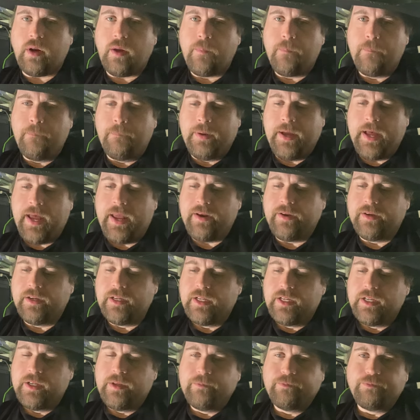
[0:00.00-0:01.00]
But
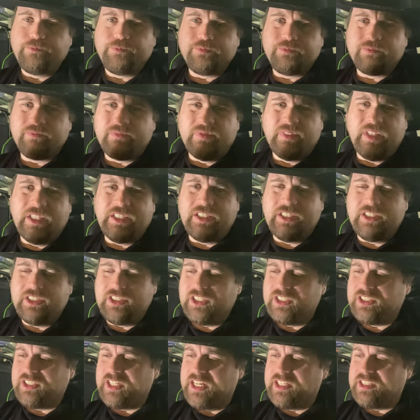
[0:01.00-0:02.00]
this is
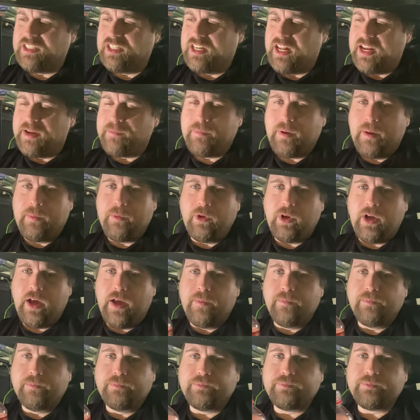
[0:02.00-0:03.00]
just tasting like bubble
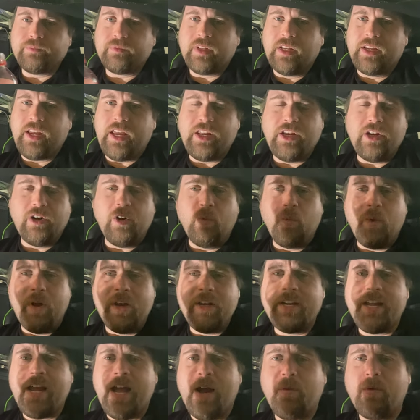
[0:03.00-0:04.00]
gum. And you know, one
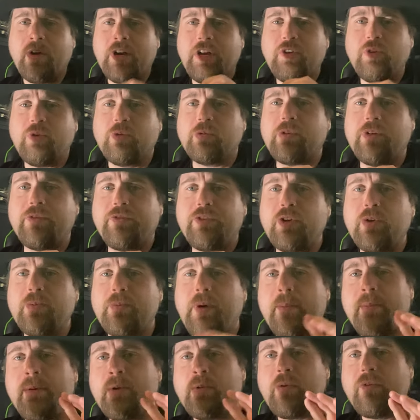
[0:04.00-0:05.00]
day I want to do a review,
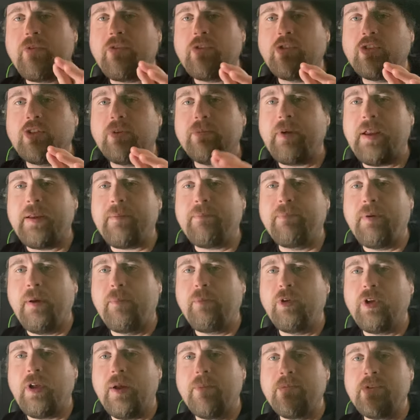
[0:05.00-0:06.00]
maybe review some like
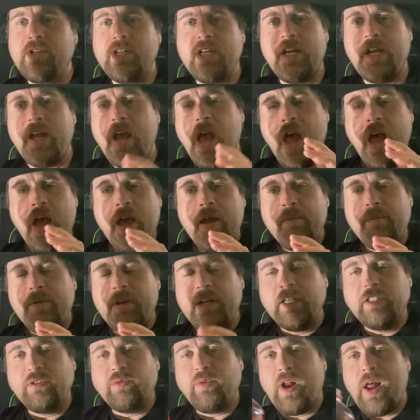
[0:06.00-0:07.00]
bubble gum tea.
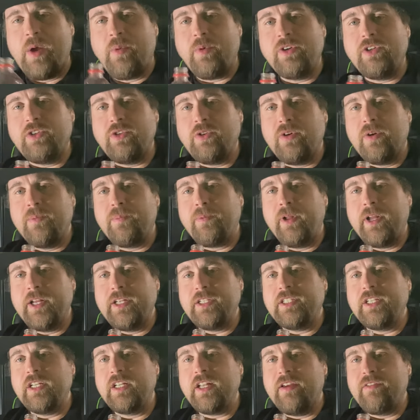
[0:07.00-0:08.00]
Because when I went to a
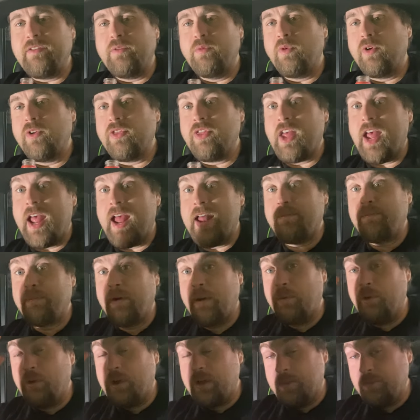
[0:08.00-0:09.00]
place in Leavenworth, they had
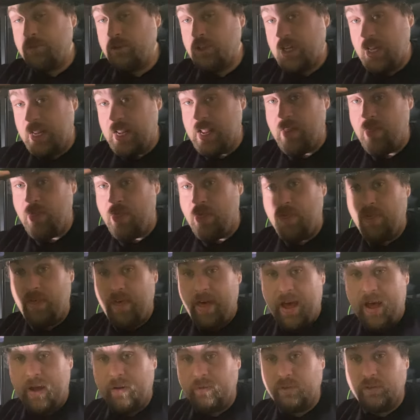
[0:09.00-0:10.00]
bubble gum tea, and
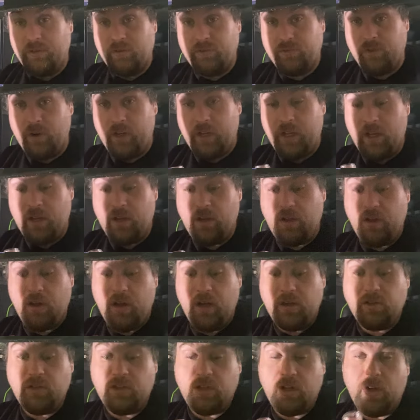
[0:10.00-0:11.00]
that was freaking
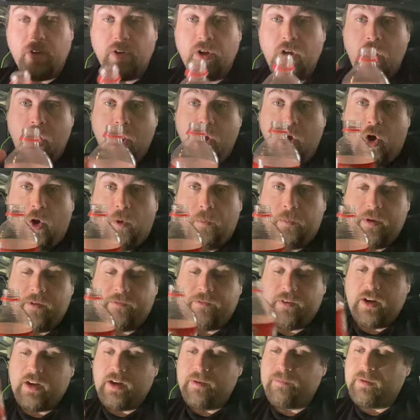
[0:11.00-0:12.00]
good. So hopefully I
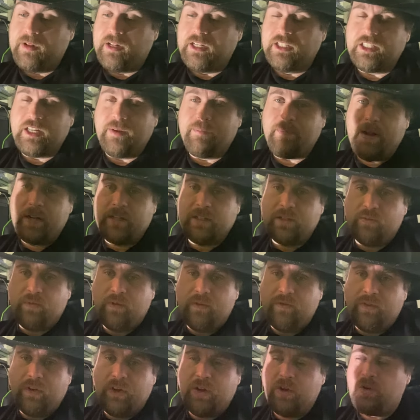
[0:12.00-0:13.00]
find it, but let's get back to
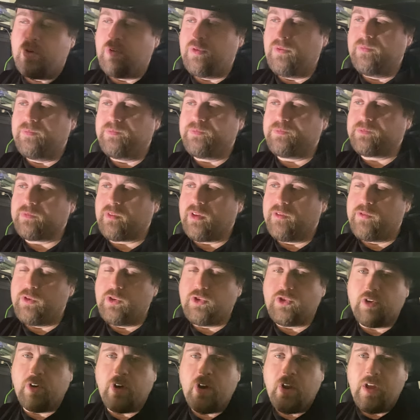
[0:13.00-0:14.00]
review in the
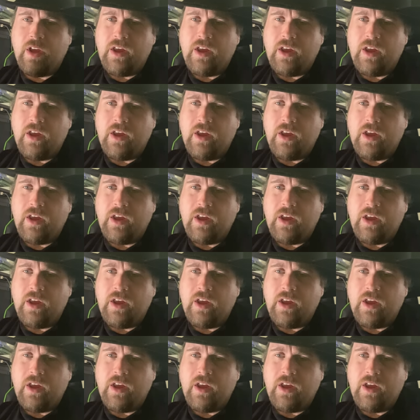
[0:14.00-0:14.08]
future.